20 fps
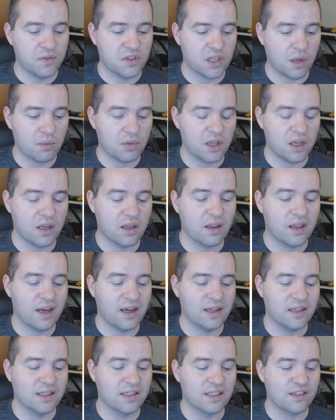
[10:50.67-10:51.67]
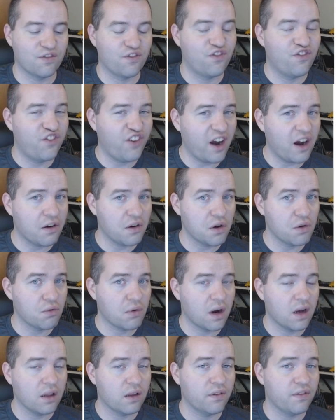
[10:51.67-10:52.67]
something that is very
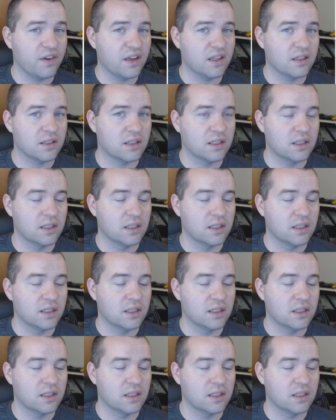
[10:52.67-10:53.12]
relevant